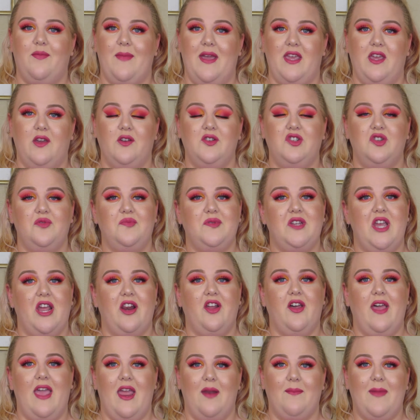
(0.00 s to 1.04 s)
my YouTube
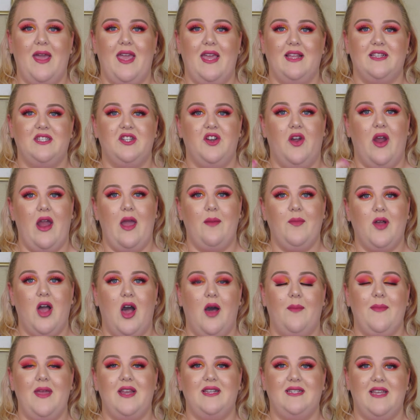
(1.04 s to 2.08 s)
channel and my Instagram.
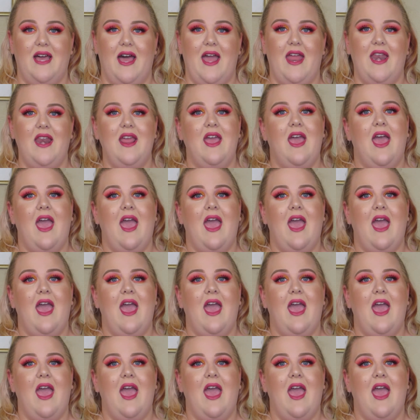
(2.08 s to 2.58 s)
Comment done,